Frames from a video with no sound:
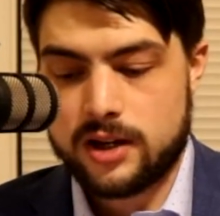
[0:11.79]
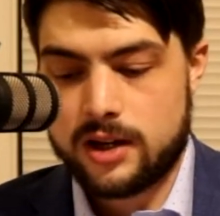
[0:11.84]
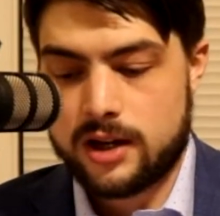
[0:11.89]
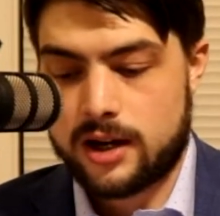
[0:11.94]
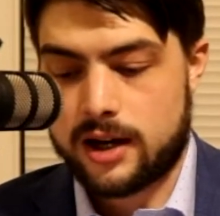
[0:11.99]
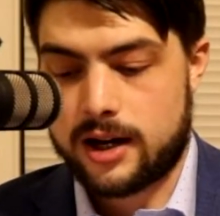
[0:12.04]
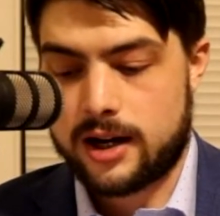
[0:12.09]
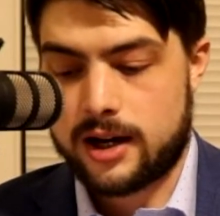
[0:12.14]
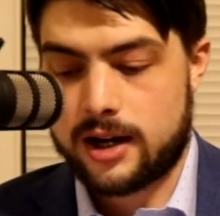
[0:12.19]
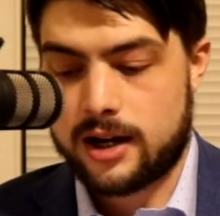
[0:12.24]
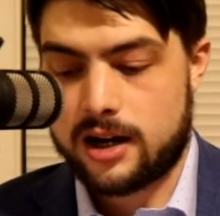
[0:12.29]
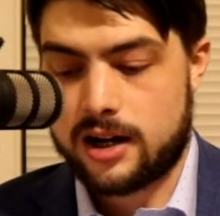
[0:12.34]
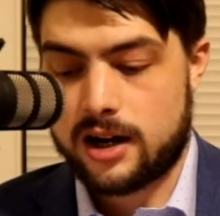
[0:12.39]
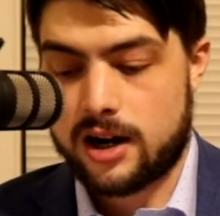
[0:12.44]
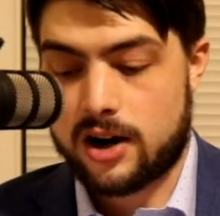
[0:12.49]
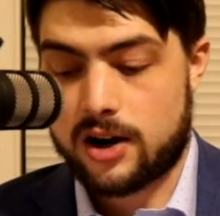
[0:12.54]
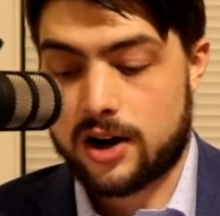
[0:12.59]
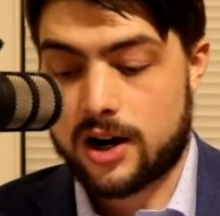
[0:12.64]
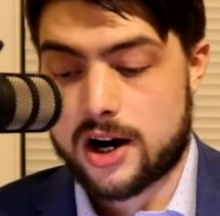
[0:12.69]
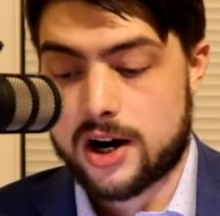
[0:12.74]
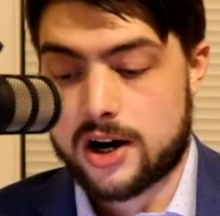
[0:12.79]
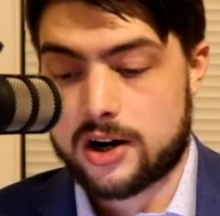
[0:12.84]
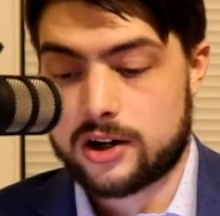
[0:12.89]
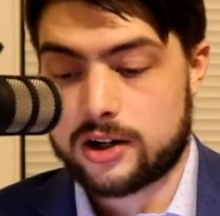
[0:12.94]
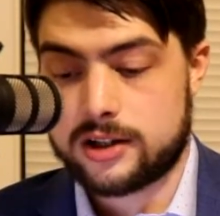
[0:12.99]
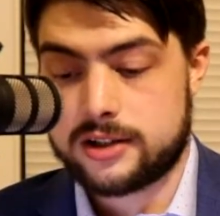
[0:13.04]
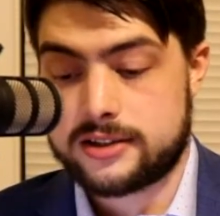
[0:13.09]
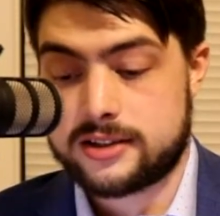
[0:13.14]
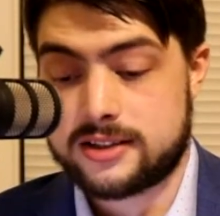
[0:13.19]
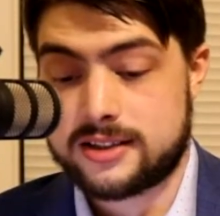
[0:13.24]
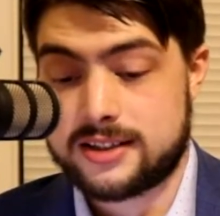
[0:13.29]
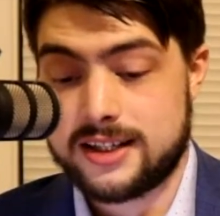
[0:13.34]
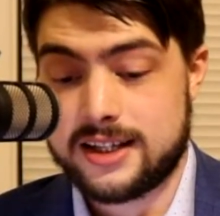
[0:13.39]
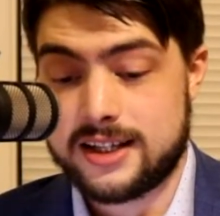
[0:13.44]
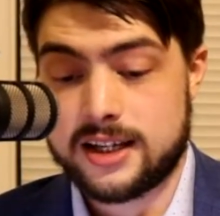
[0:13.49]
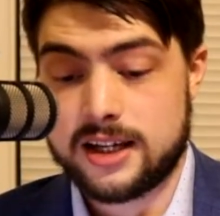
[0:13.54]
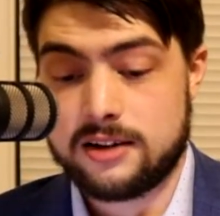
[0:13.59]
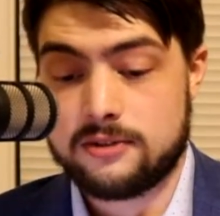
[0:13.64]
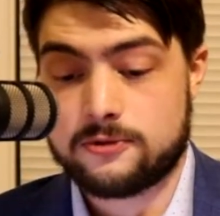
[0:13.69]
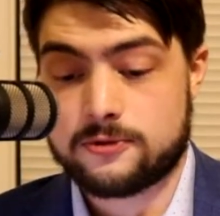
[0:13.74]
are
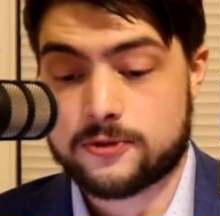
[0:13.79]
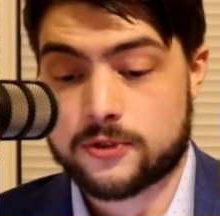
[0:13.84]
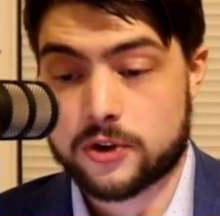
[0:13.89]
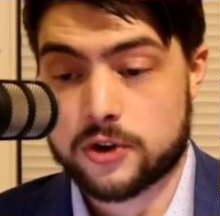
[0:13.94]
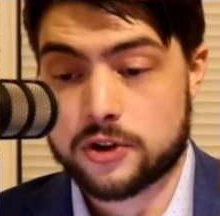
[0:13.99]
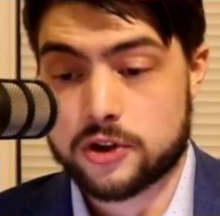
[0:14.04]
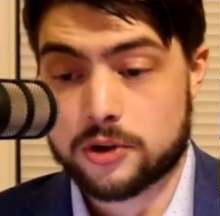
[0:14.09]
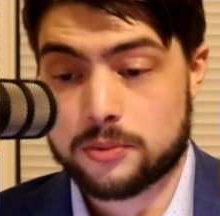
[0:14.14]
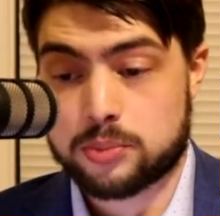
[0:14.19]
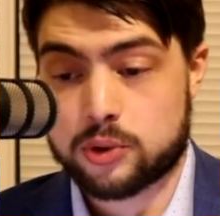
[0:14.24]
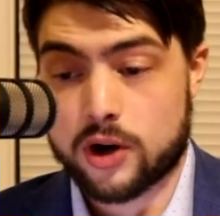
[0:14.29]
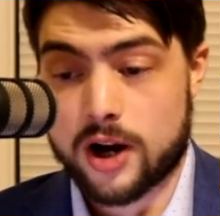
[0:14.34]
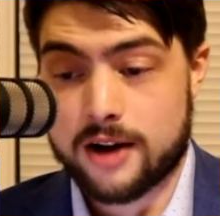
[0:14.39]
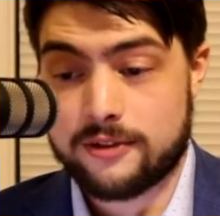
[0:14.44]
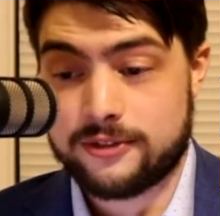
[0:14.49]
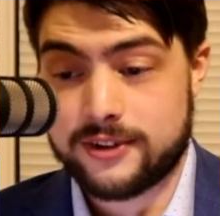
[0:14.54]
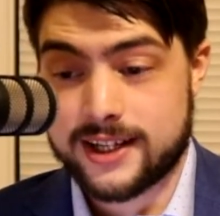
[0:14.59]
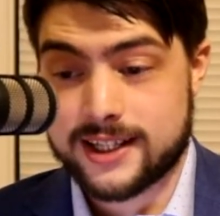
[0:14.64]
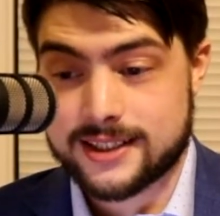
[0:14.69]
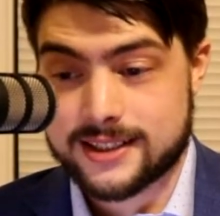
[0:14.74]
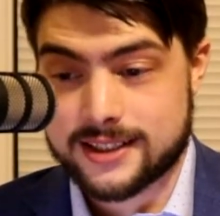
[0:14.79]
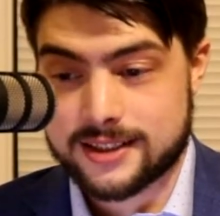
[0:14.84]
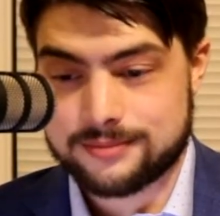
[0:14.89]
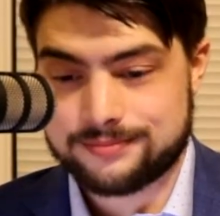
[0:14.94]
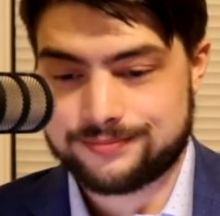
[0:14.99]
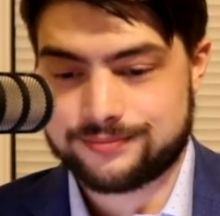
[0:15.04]
seeking further profit.